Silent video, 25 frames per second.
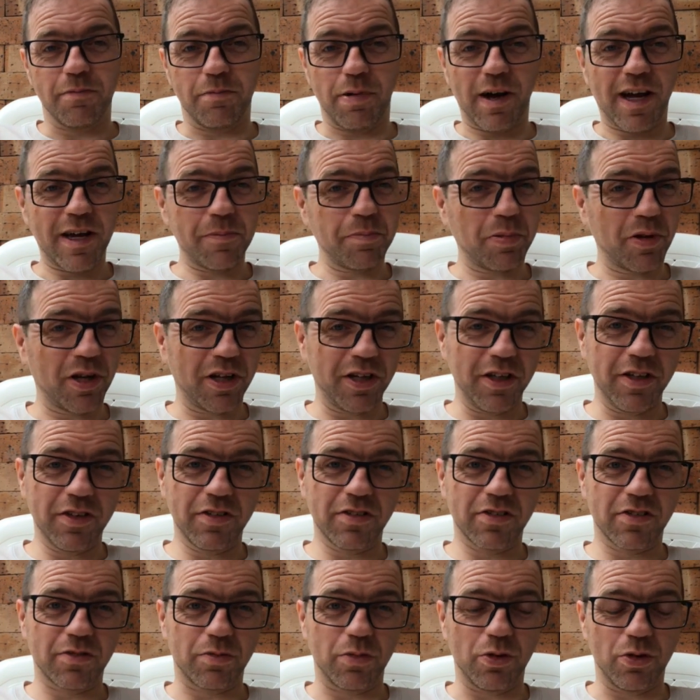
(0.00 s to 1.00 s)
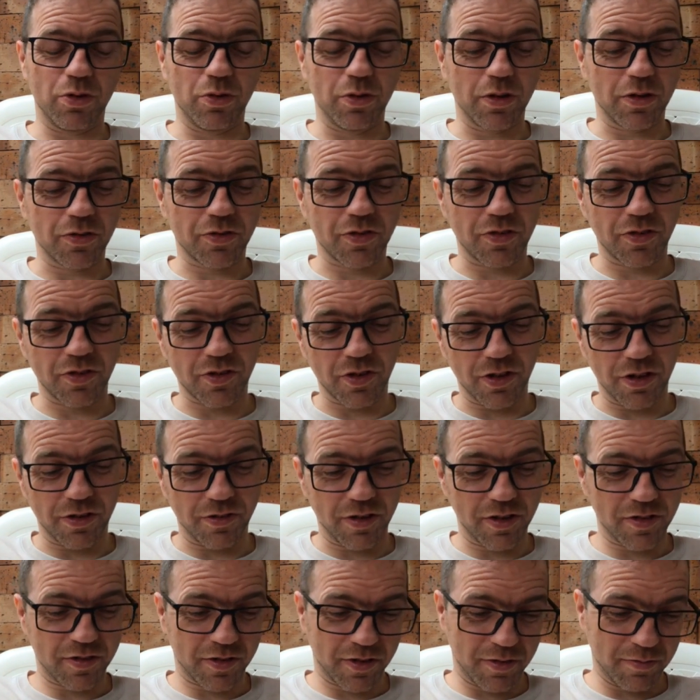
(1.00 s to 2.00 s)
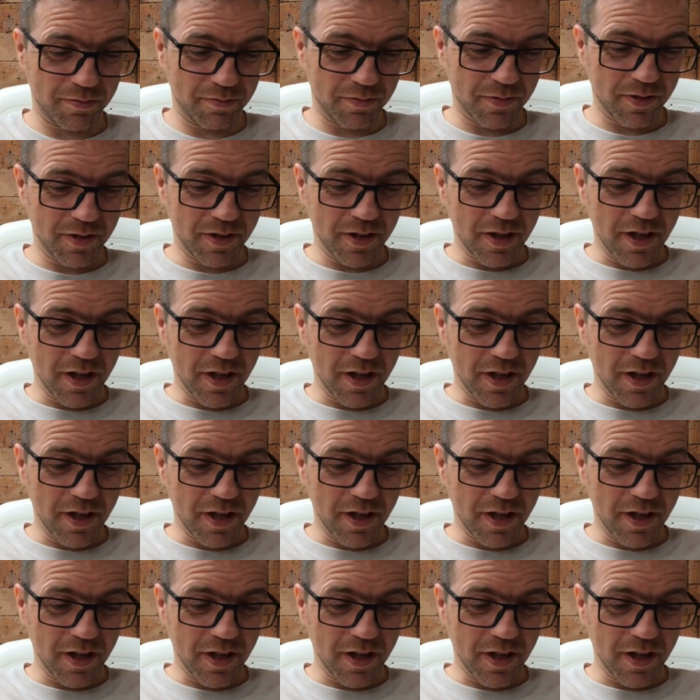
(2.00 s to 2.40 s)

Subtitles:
by police. Well, who else is going to arrest him?